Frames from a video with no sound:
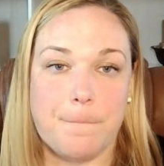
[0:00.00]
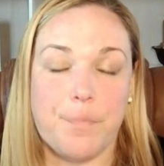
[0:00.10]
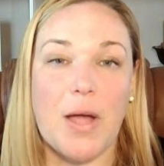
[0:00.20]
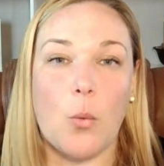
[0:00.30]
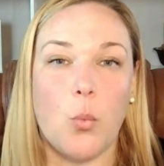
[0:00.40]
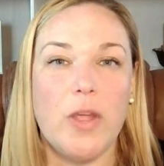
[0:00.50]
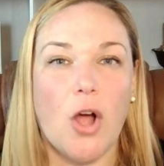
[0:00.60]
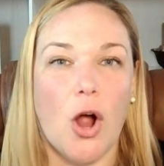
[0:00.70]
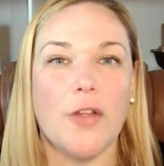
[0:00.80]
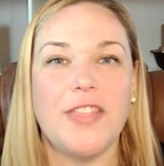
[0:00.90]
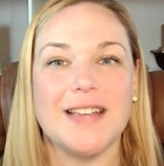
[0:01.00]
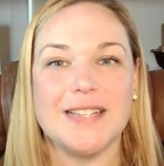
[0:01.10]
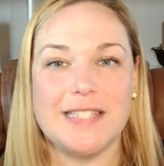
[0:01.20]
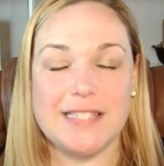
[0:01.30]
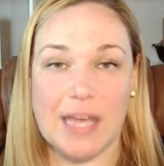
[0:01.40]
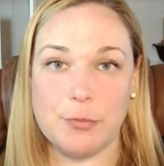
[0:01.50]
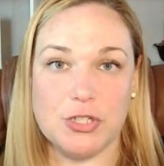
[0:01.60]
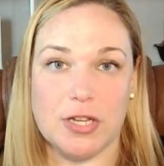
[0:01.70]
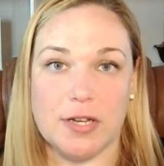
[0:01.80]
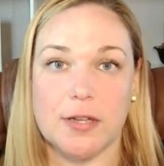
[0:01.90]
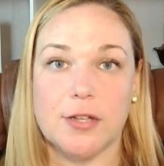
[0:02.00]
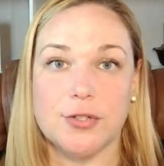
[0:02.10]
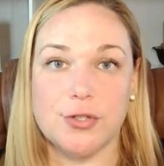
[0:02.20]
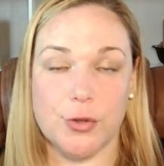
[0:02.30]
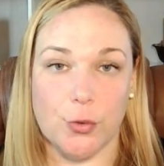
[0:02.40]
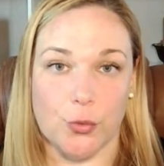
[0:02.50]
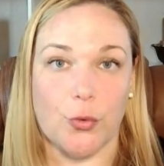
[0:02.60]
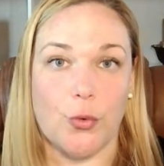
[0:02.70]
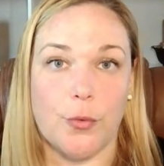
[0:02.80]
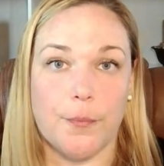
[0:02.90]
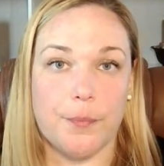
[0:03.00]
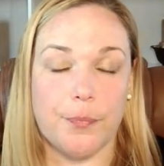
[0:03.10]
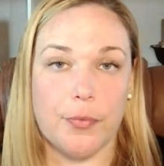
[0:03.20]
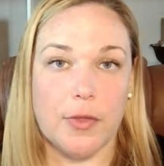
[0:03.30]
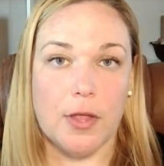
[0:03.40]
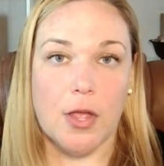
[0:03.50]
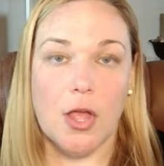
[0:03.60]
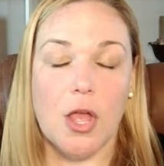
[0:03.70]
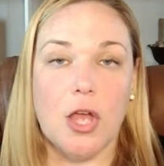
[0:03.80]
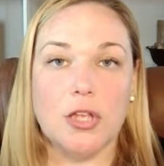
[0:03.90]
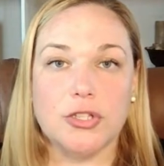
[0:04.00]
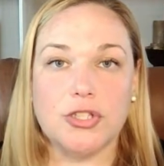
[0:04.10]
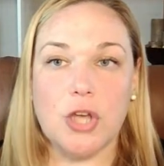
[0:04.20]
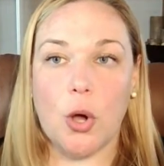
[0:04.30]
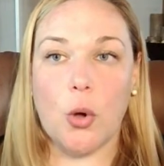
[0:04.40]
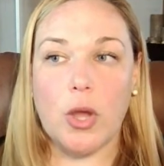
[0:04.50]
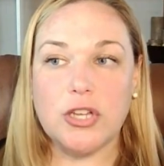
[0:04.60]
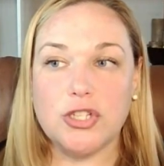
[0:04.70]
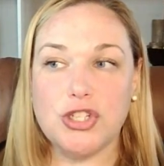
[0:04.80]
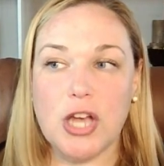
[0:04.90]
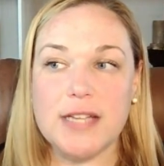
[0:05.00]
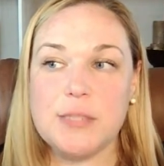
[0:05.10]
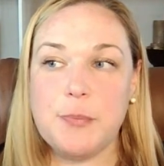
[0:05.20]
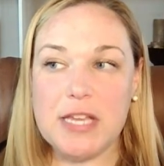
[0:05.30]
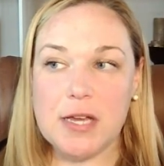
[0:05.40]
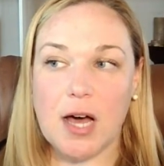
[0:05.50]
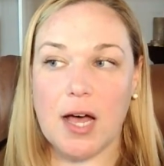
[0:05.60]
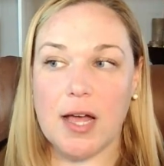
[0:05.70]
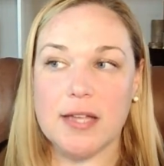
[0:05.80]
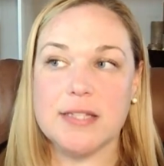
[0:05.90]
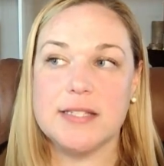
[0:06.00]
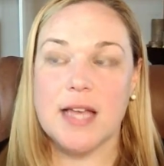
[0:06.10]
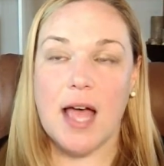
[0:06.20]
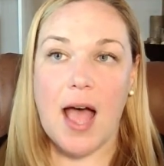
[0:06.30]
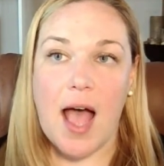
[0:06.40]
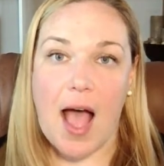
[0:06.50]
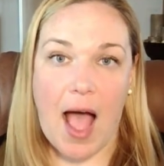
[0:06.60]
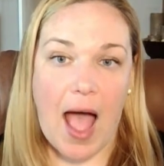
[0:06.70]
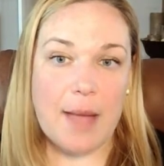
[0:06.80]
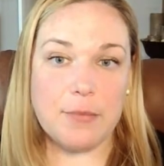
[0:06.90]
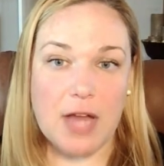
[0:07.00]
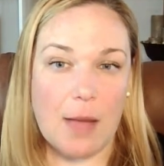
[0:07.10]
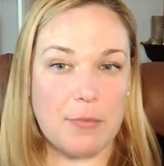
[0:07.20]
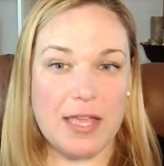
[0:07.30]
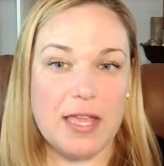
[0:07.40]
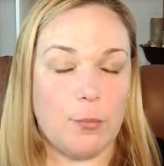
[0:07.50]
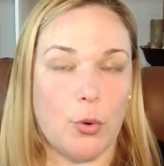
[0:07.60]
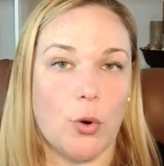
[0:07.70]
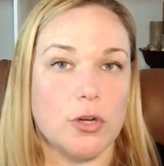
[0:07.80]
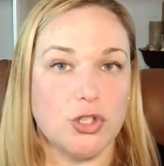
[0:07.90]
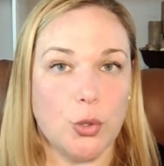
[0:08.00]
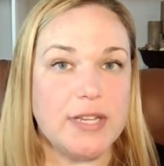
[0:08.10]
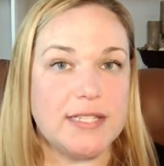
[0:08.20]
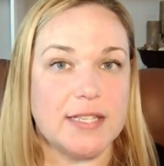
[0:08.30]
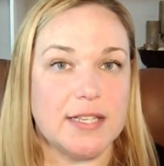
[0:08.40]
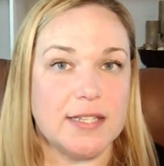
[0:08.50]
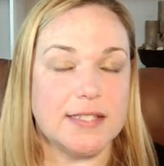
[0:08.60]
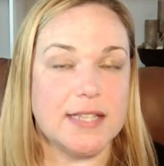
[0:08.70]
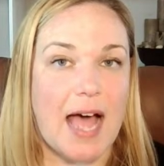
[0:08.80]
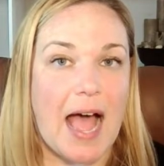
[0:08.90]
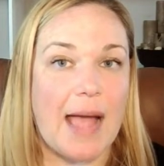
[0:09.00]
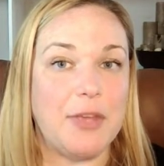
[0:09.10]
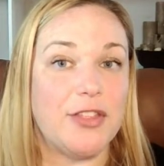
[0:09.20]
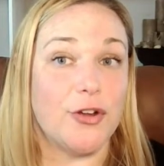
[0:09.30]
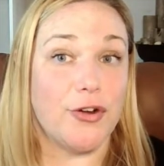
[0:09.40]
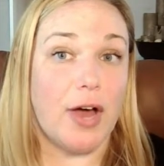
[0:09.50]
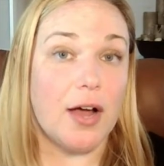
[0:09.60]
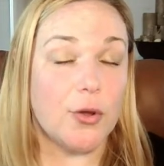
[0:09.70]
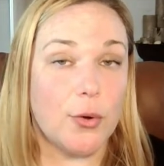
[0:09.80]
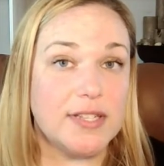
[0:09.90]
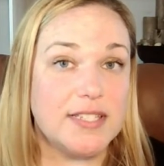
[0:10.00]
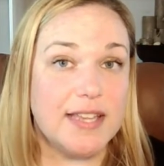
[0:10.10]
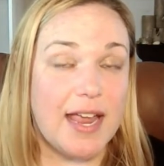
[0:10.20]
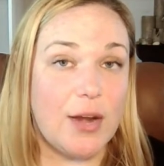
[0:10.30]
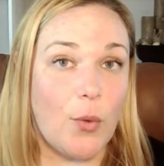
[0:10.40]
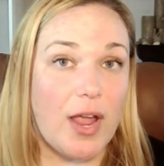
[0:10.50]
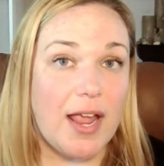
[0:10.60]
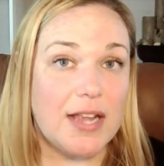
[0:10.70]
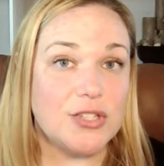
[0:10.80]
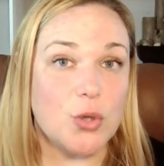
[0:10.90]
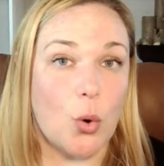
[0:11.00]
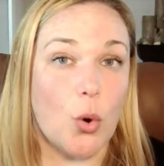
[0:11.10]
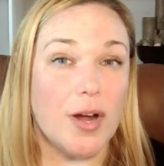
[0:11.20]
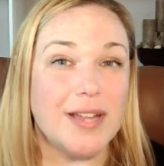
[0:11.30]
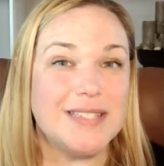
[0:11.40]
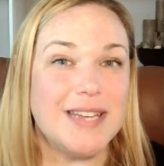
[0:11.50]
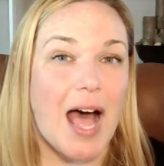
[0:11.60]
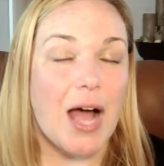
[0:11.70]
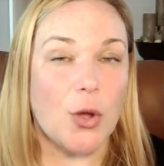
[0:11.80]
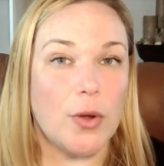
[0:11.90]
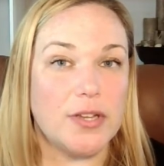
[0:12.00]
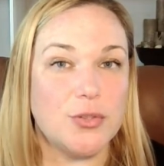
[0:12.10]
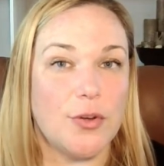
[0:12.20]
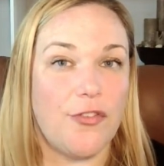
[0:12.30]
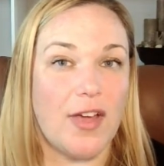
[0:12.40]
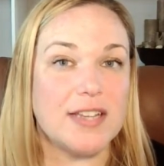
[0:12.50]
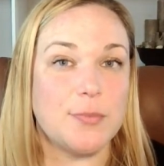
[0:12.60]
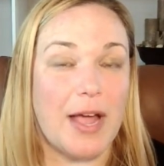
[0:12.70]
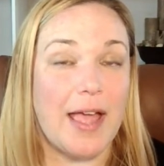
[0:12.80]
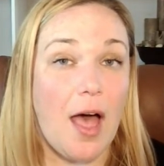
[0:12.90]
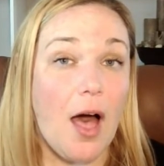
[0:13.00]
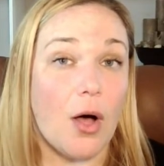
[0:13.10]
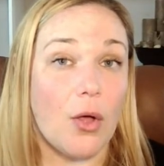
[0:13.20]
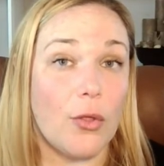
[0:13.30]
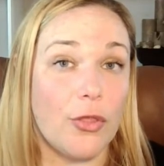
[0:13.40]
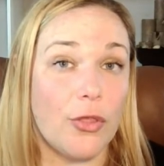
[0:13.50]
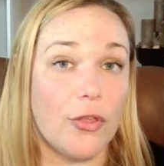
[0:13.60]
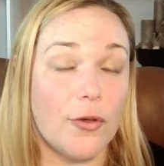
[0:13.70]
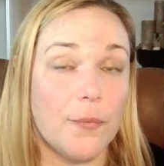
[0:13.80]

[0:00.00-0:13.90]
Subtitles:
that we are the exception to the rule. So just because I'm not making poor choices, I'm either not going to gain weight or it's not going to affect my health.